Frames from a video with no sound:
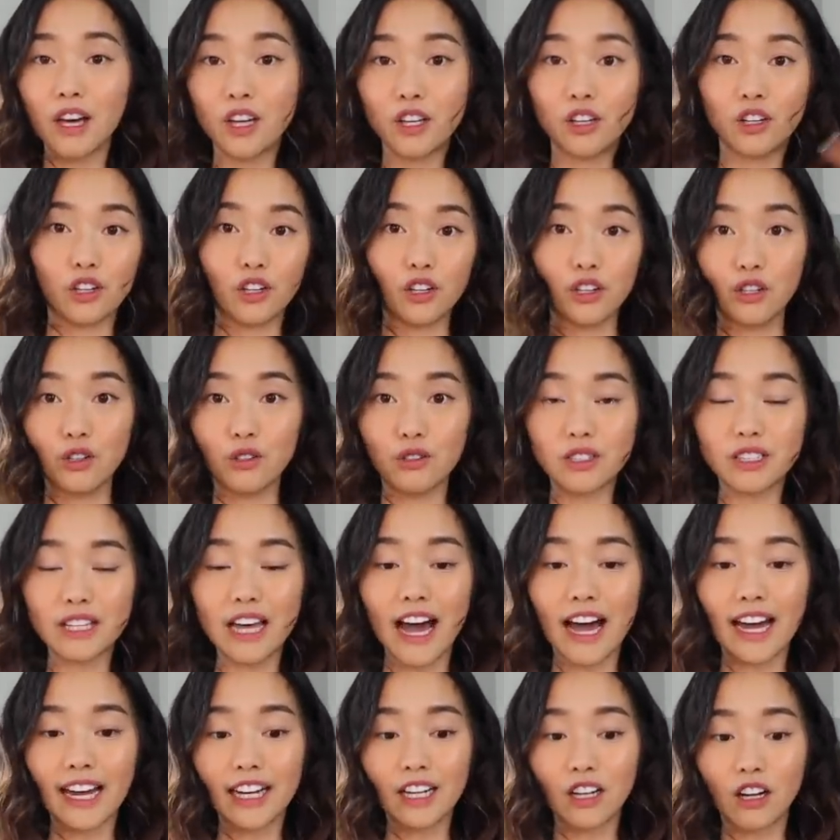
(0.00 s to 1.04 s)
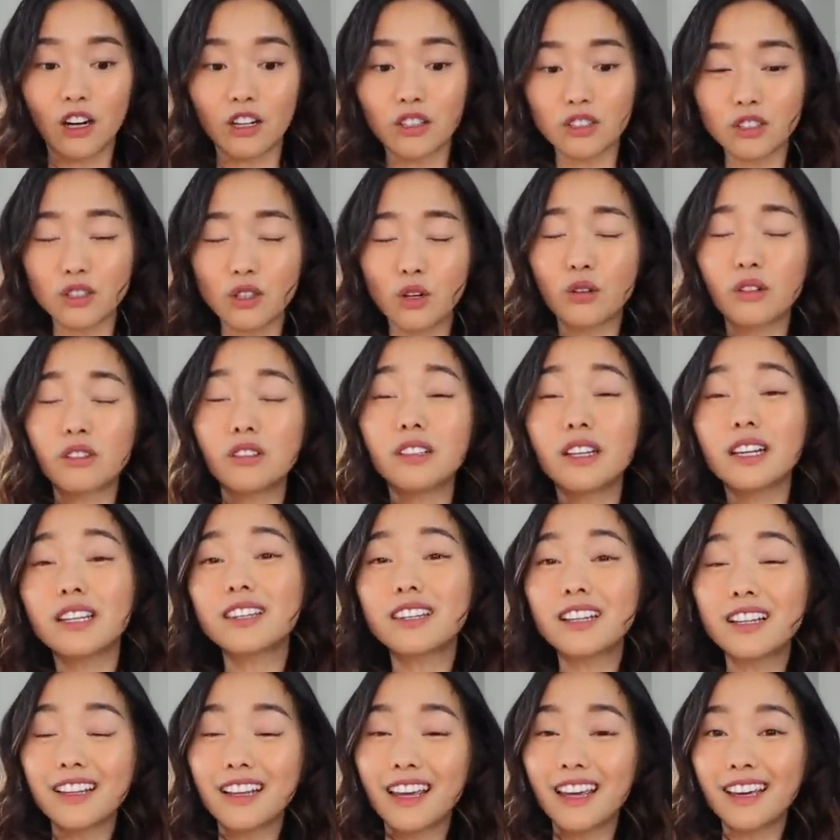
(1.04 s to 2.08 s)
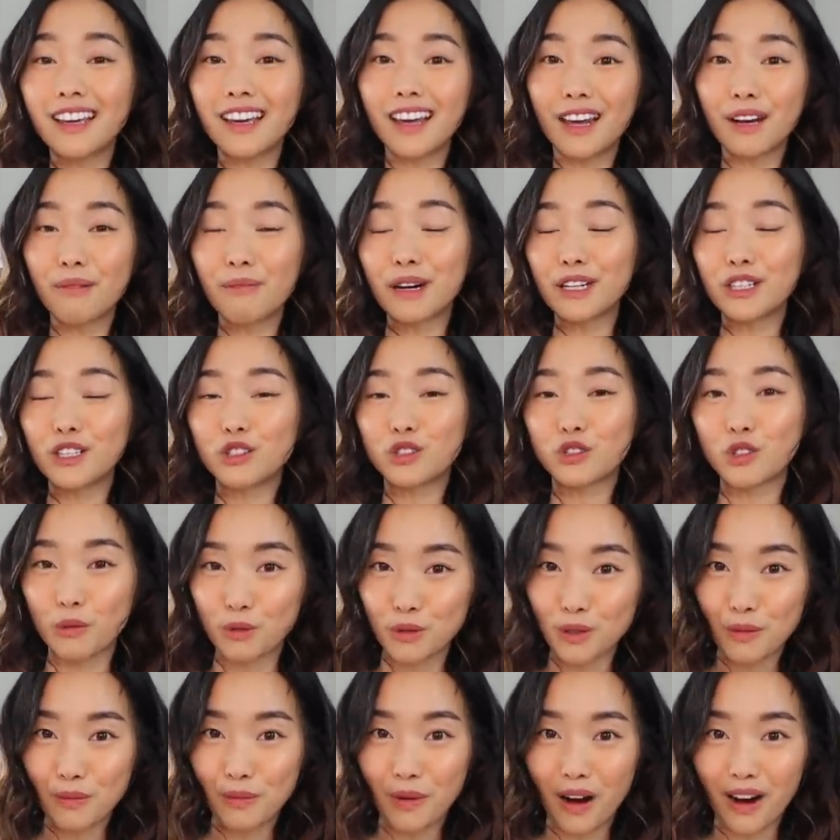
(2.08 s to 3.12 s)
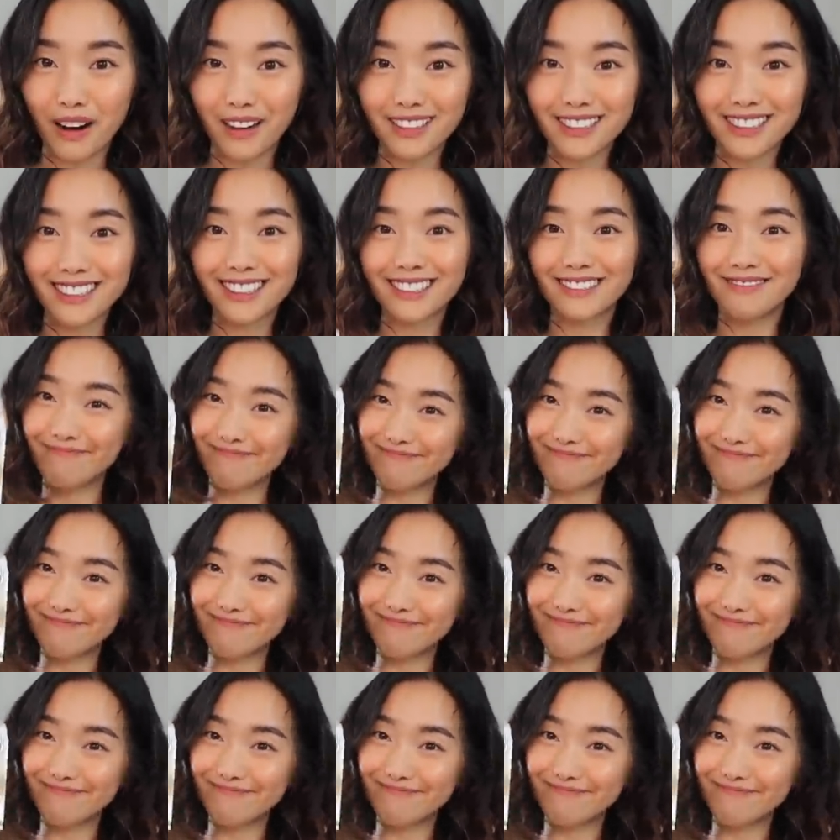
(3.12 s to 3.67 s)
You can use that and also click the link in my description box.